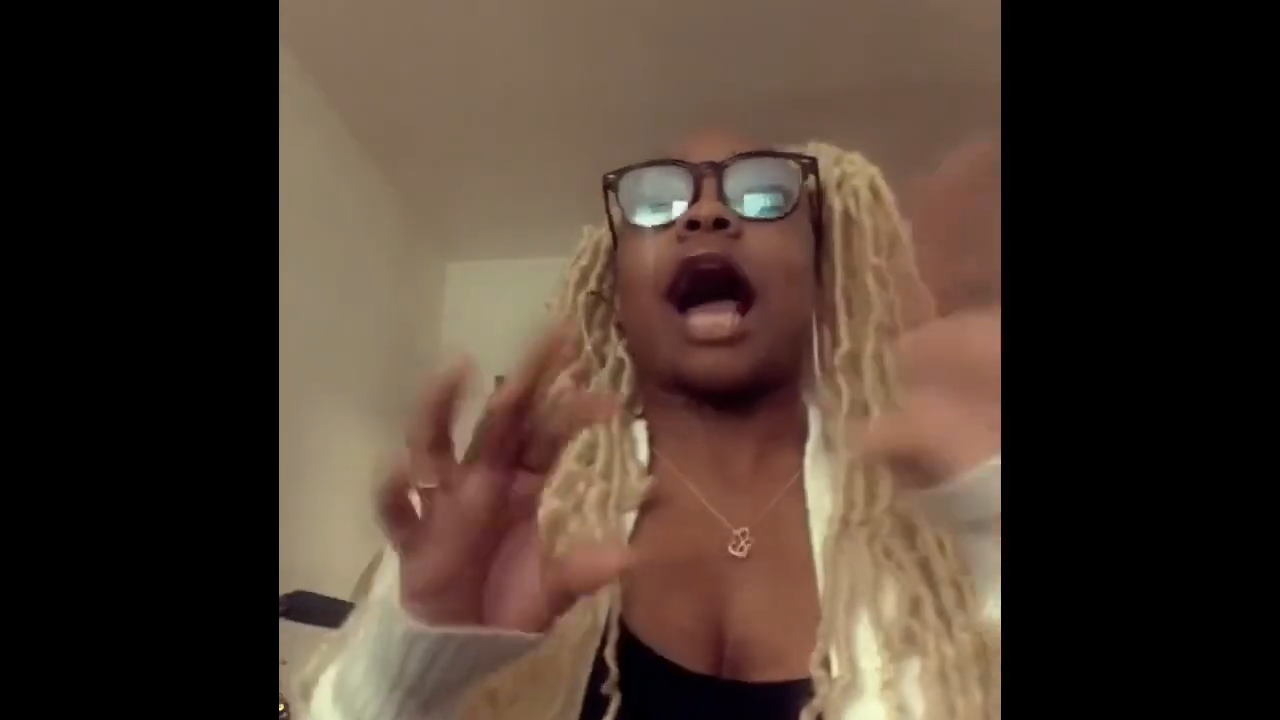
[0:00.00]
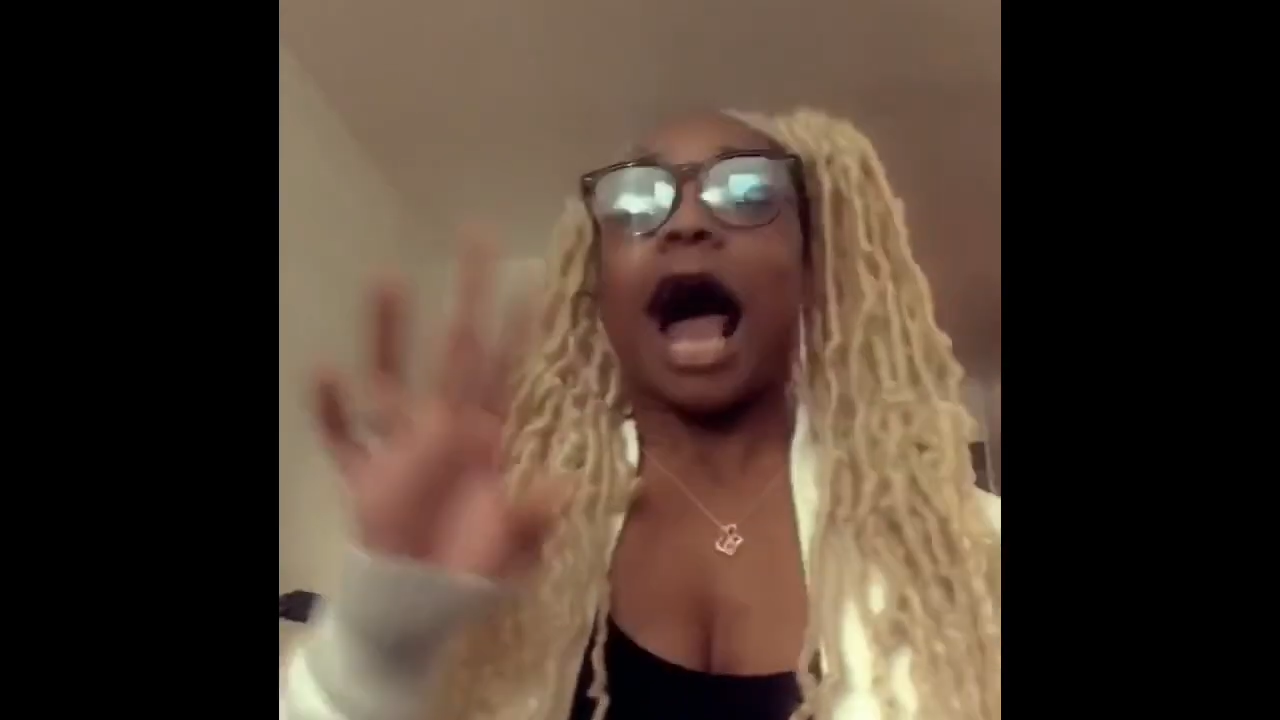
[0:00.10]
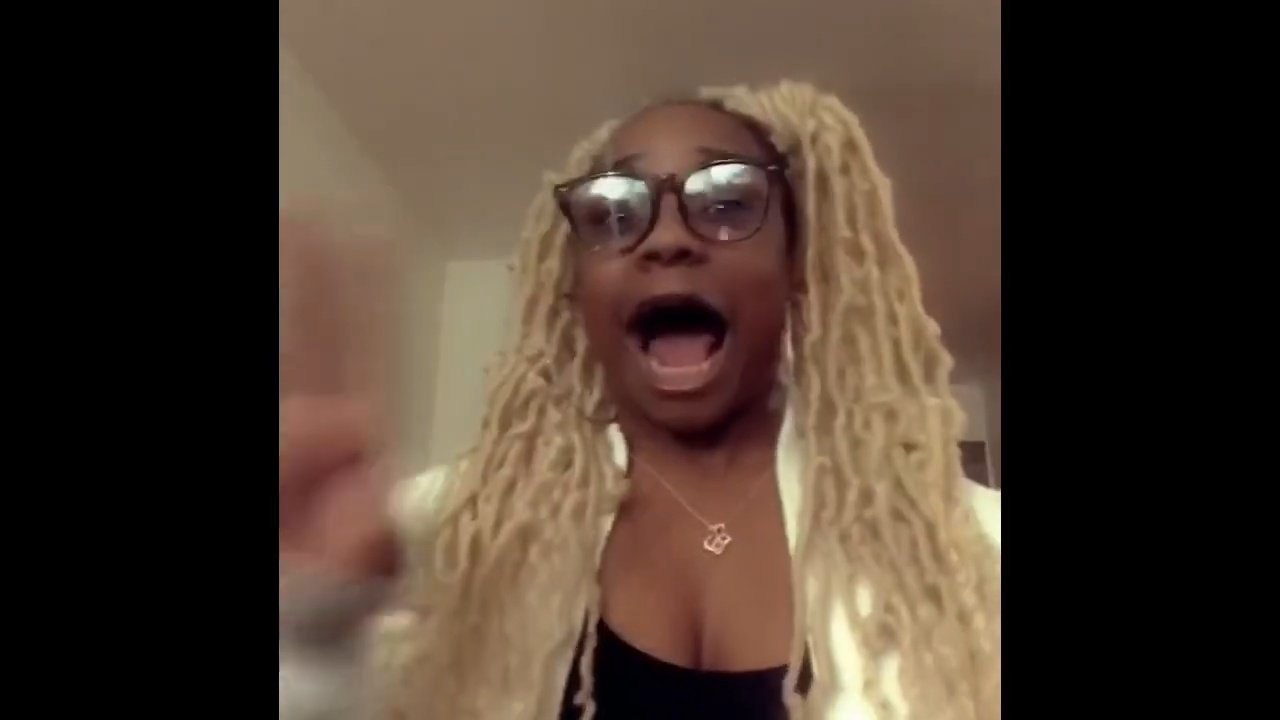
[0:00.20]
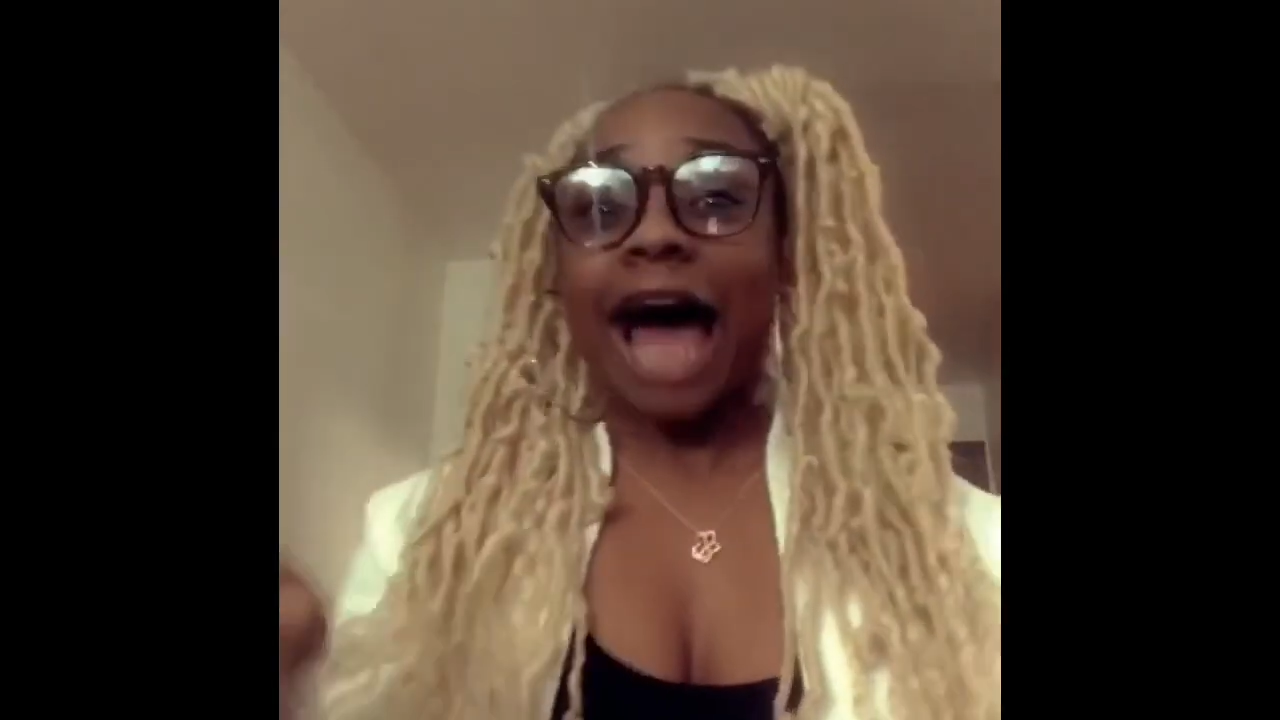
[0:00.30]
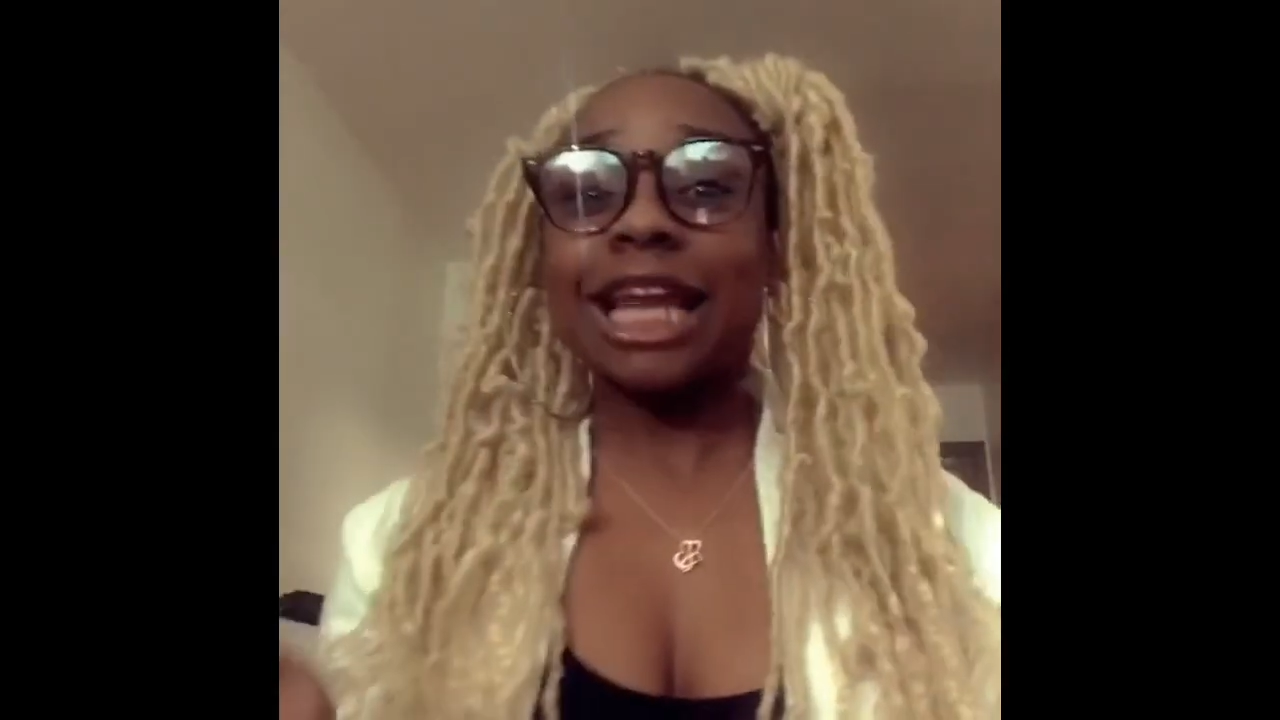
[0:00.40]

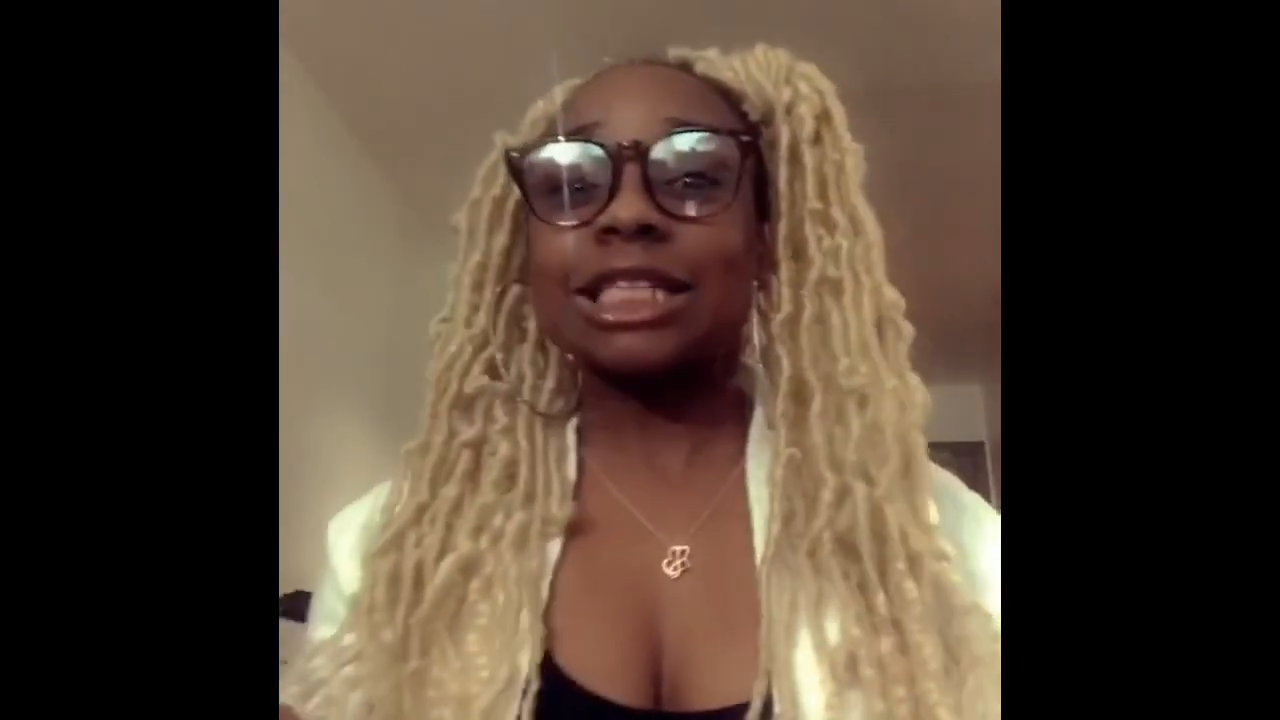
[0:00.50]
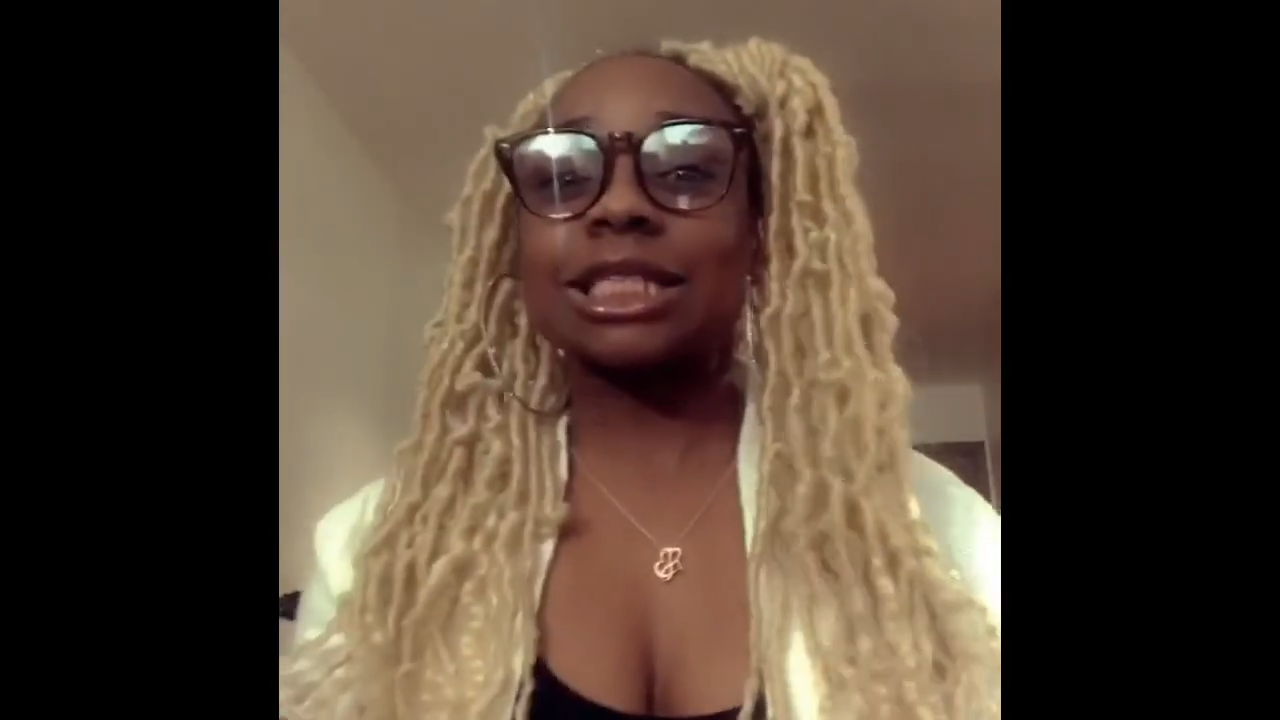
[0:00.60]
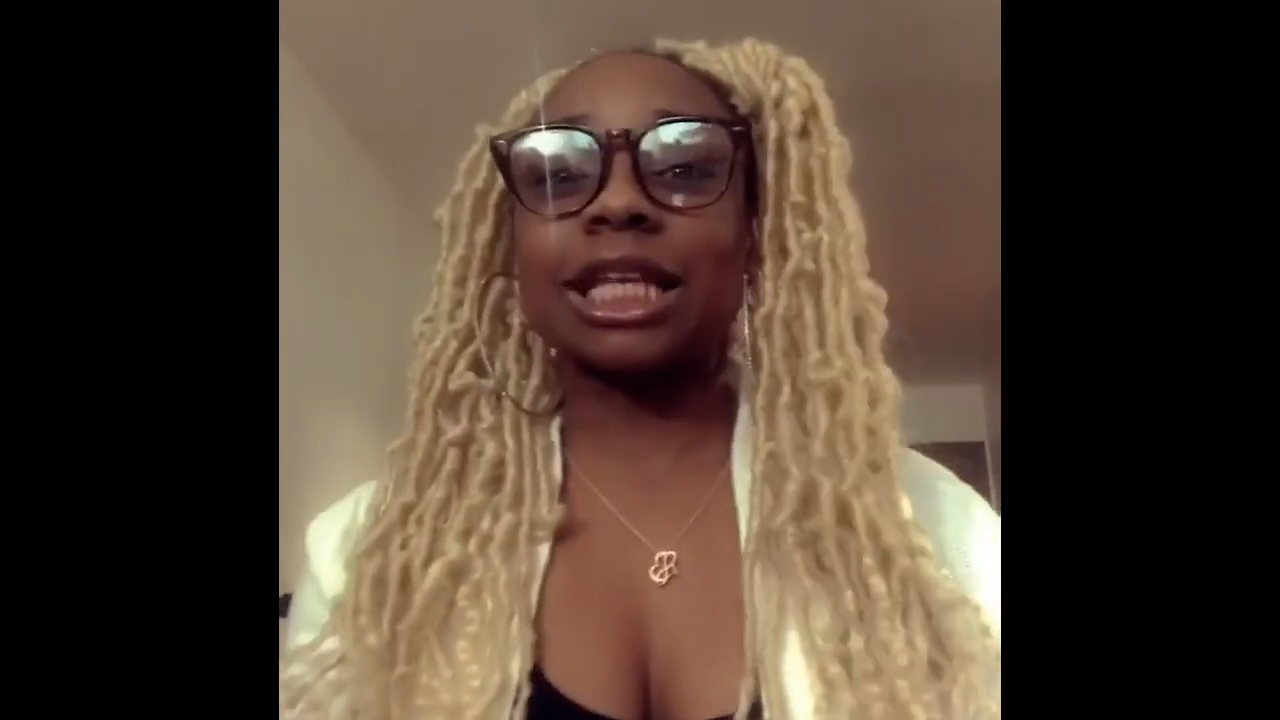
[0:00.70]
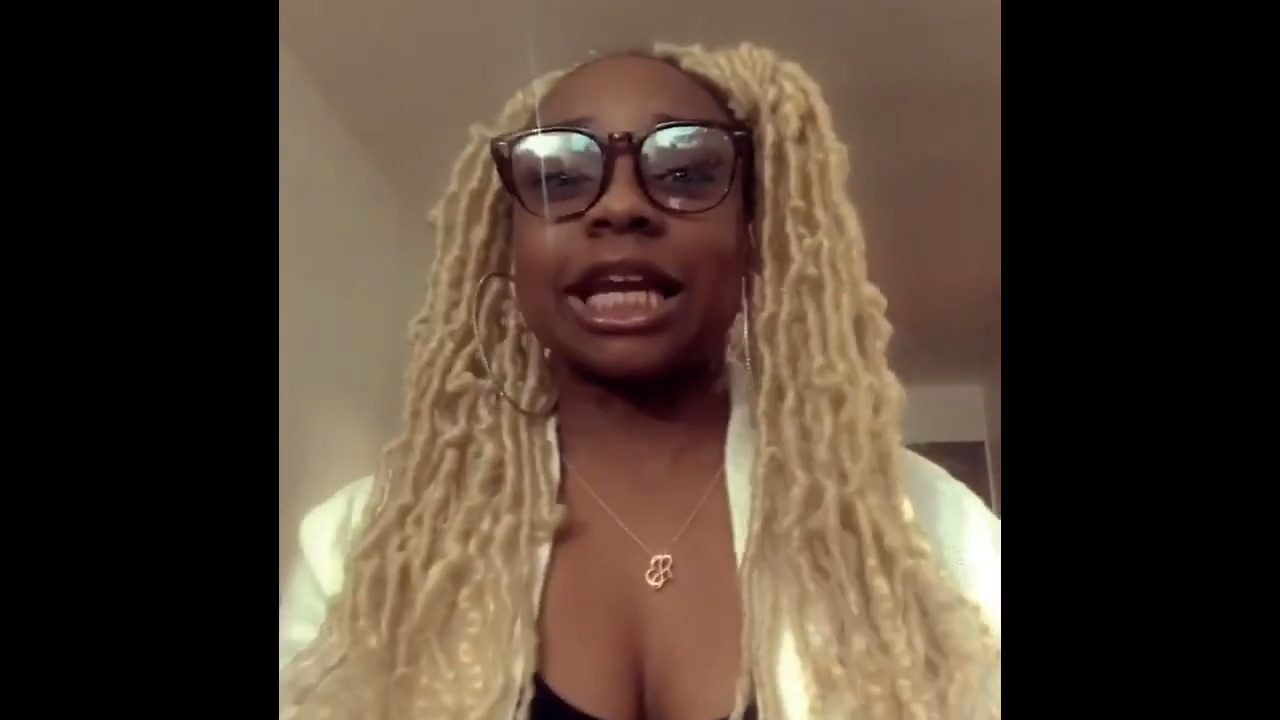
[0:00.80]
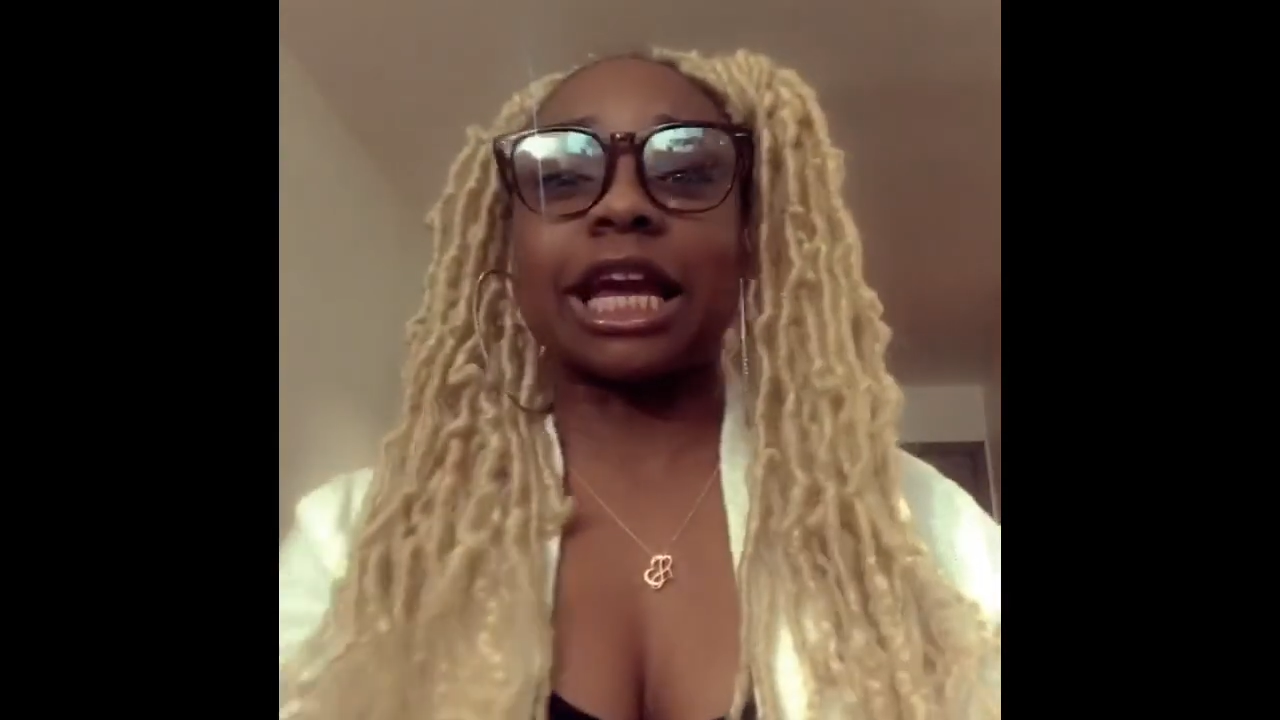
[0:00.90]

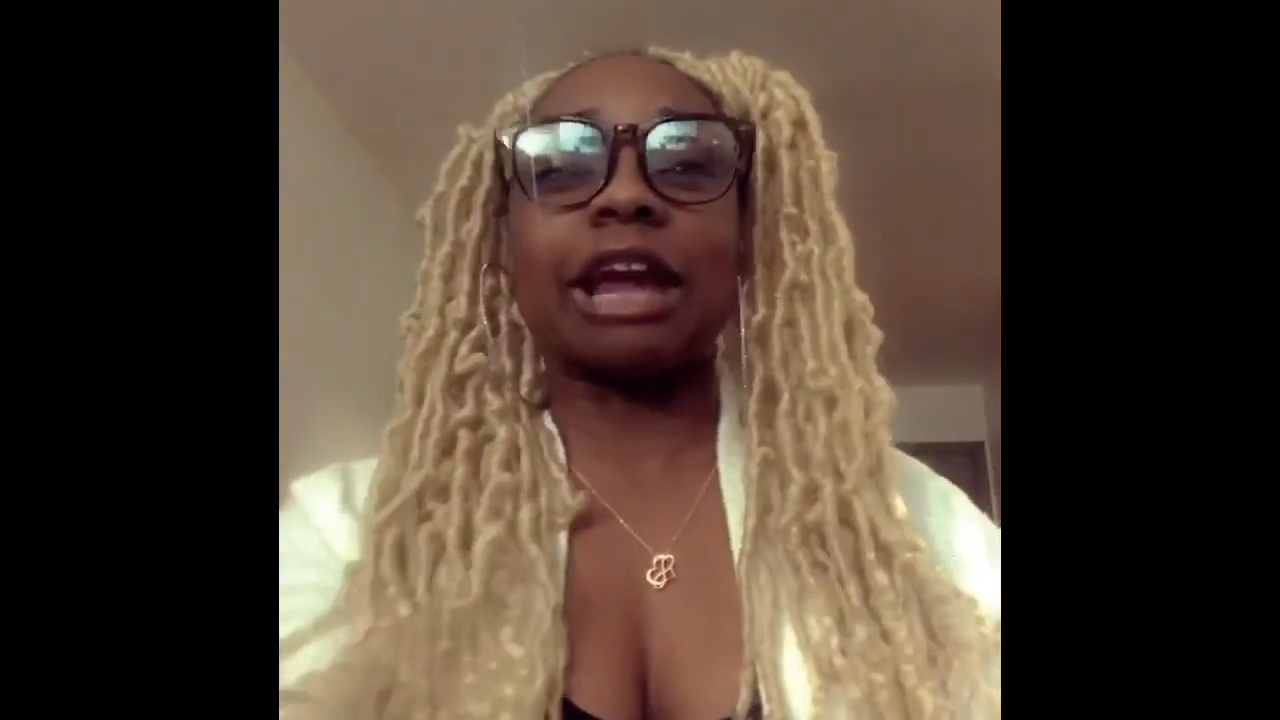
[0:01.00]
honestly,